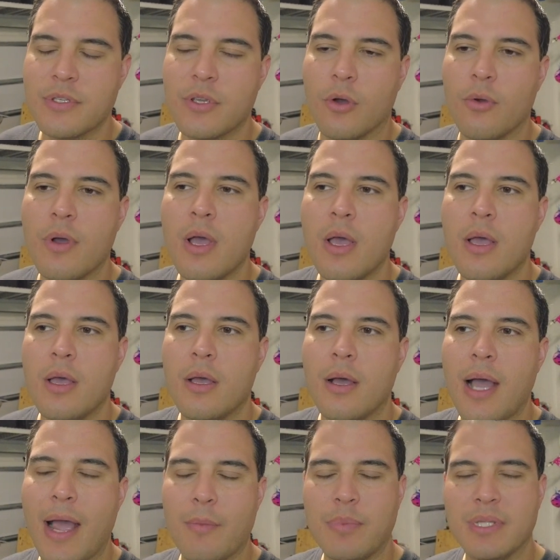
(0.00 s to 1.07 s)
So
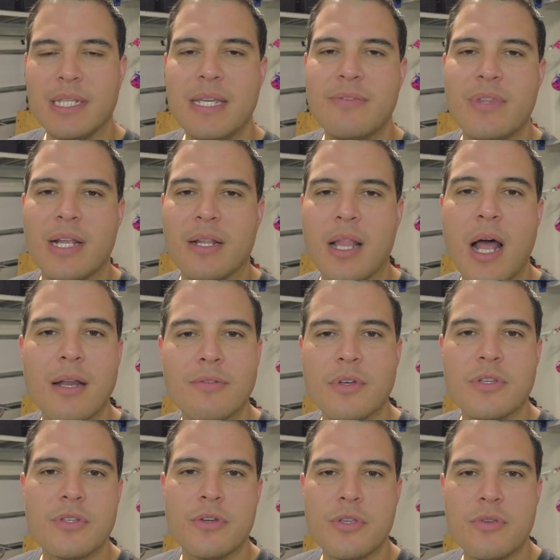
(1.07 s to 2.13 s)
I believe that a lot of
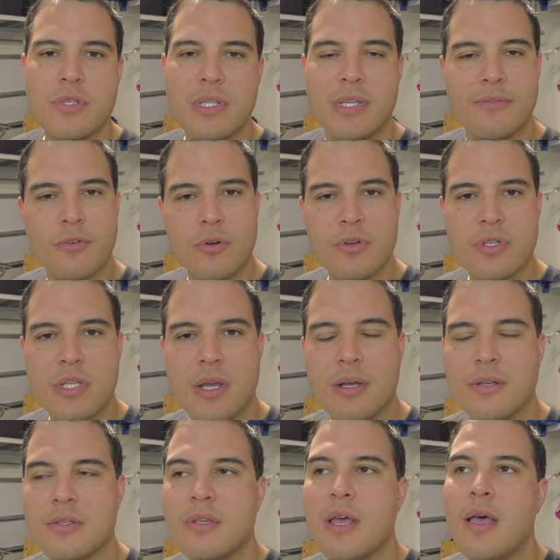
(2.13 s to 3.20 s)
us are using the inverter
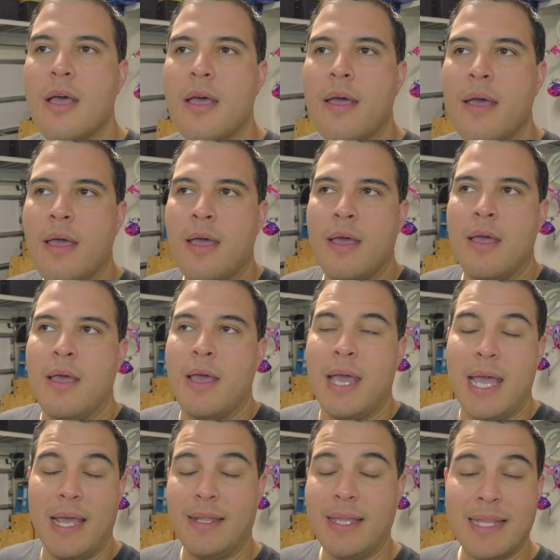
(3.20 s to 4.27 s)
styles,
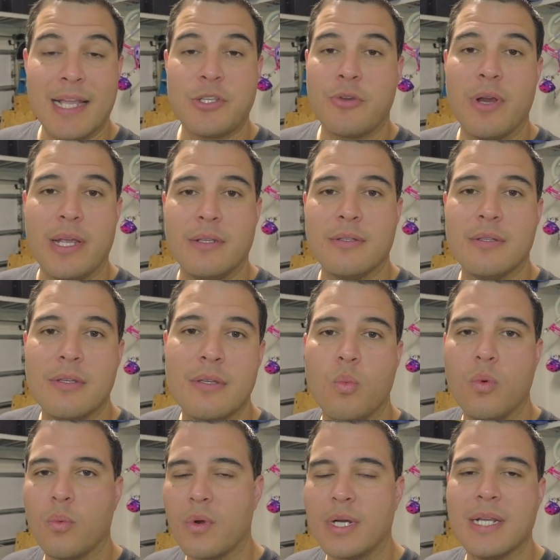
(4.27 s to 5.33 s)
and that's great.
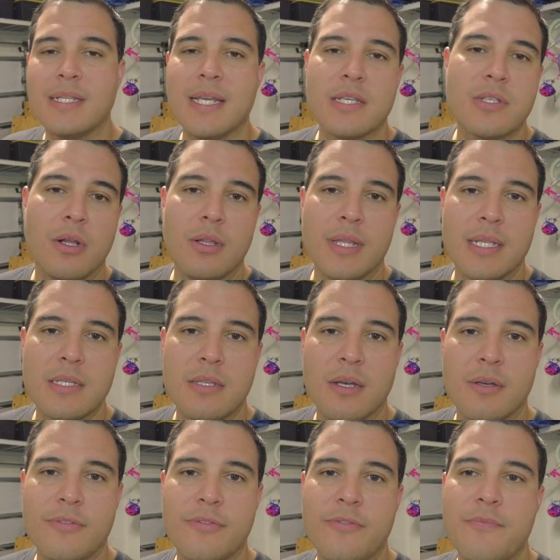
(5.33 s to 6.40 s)
We're gonna test all that
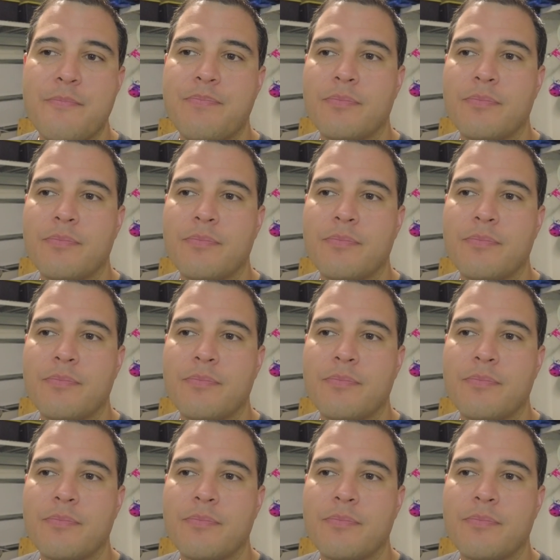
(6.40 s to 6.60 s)
stuff.